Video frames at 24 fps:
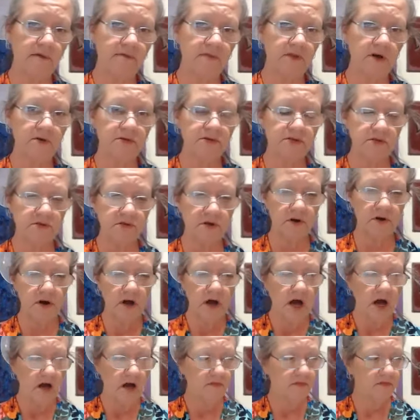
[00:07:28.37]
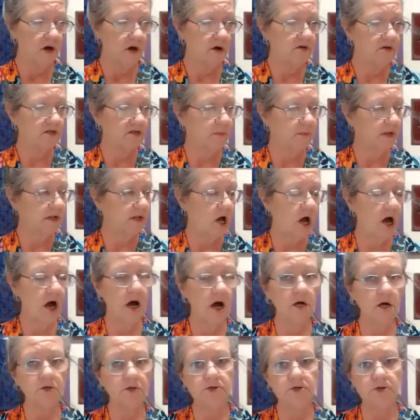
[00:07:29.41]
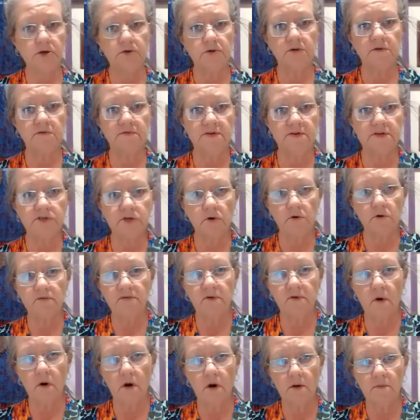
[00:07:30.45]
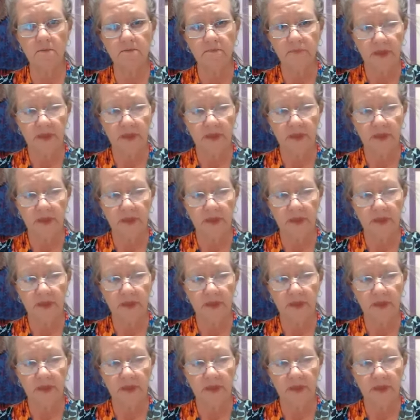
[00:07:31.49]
Those belong to the physical form.